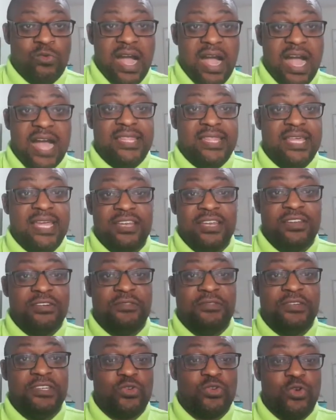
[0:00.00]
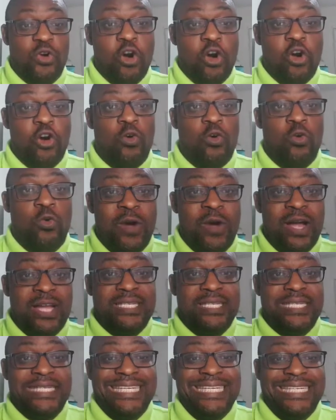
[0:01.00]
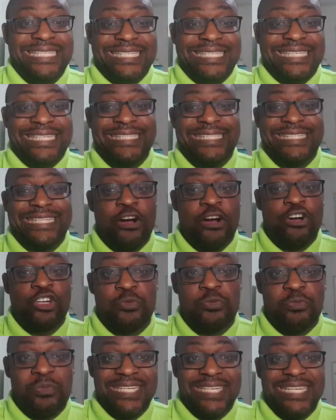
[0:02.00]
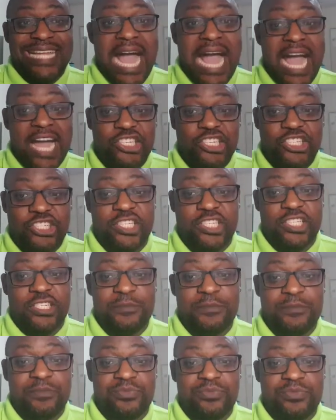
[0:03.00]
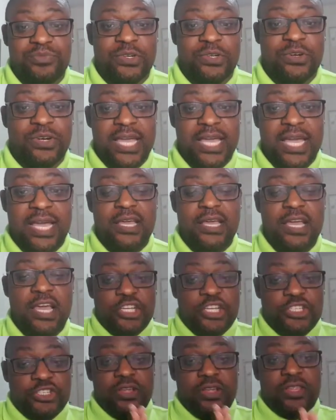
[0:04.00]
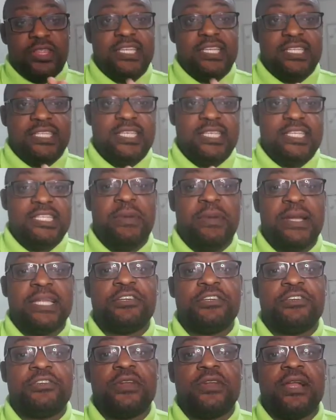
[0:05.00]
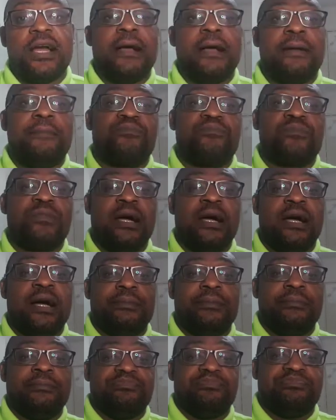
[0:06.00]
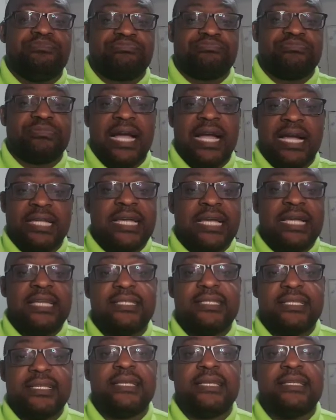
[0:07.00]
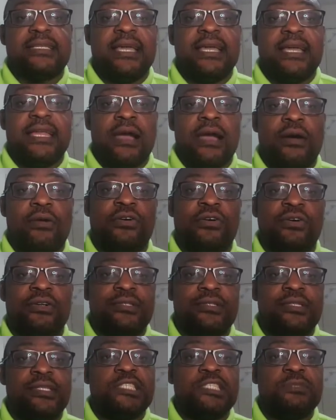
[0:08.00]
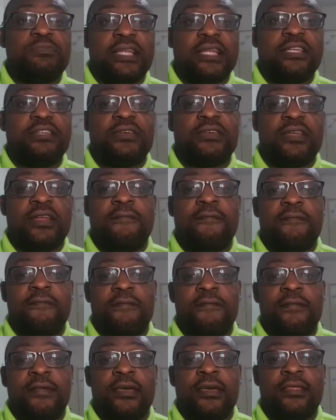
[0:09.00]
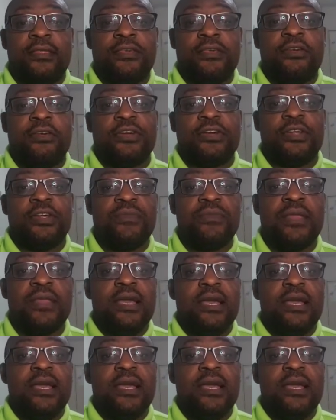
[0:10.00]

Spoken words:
at the end of it all, what is its ultimate action. Okay? So this particular, as I said earlier on, this particular theory